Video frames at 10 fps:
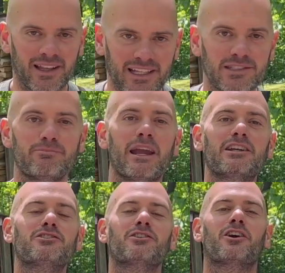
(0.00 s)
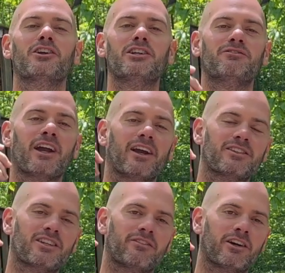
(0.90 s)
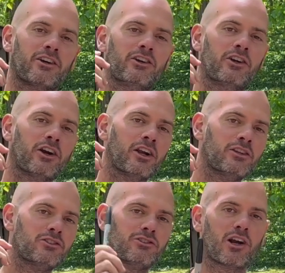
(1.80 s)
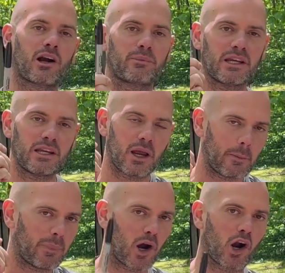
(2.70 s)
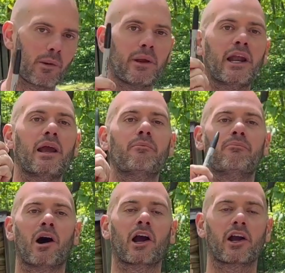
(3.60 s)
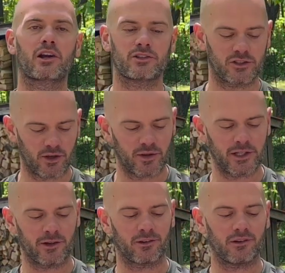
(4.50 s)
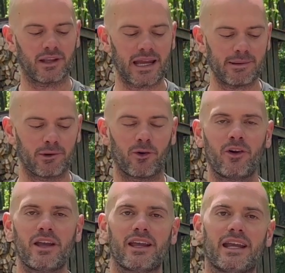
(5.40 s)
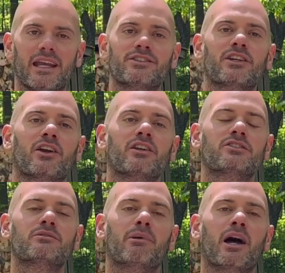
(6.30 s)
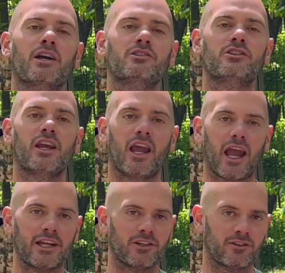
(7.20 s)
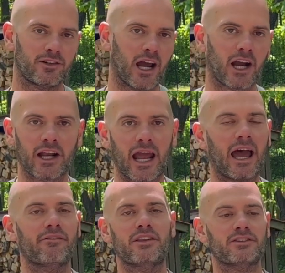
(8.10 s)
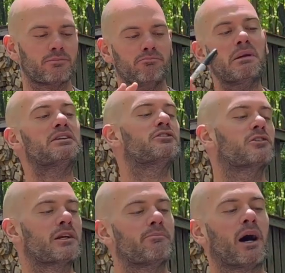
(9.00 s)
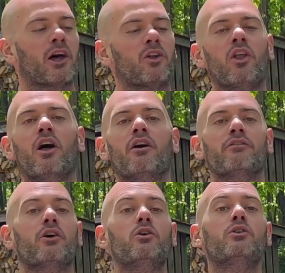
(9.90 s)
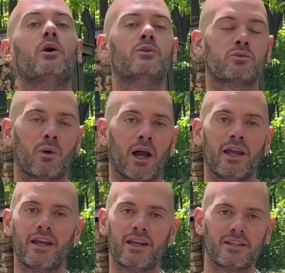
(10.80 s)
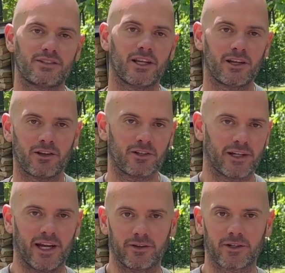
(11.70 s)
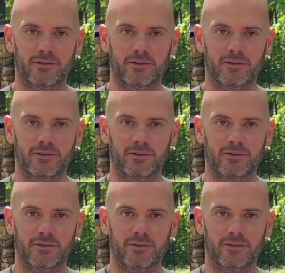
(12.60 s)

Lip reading: least, make sure you've got yourself a good Sharpie permanent marker so that your label isn't gonna smudge and you're not gonna have this mystery bottle of who knows what sitting on your counter.